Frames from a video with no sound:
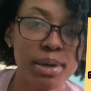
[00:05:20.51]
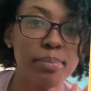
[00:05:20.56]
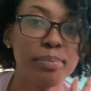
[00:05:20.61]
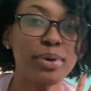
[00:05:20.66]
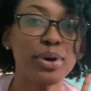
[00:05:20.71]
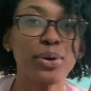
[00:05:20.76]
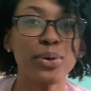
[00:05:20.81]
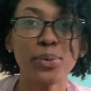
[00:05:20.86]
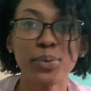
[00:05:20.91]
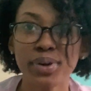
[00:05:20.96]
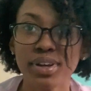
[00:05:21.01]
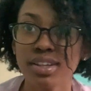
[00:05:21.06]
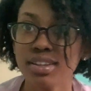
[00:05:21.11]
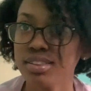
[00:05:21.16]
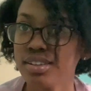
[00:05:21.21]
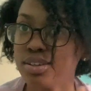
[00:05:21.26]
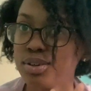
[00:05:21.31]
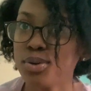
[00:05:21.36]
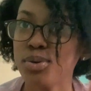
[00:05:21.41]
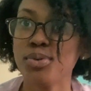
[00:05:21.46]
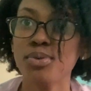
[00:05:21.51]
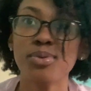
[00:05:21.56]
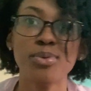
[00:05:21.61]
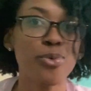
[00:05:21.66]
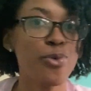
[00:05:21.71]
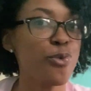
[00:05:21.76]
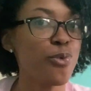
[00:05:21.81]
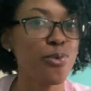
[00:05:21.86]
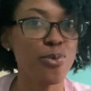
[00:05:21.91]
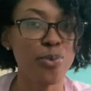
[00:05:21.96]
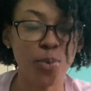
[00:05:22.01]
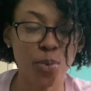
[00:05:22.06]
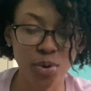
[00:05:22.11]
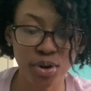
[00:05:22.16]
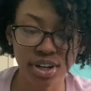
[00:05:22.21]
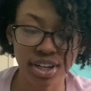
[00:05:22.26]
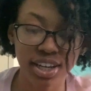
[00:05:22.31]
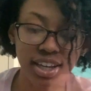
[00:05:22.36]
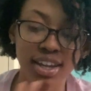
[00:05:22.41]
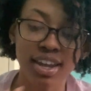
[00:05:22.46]
But quick little
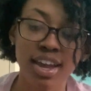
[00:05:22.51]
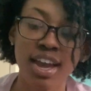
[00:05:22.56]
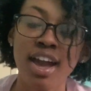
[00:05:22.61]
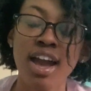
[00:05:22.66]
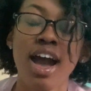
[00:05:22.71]
warning,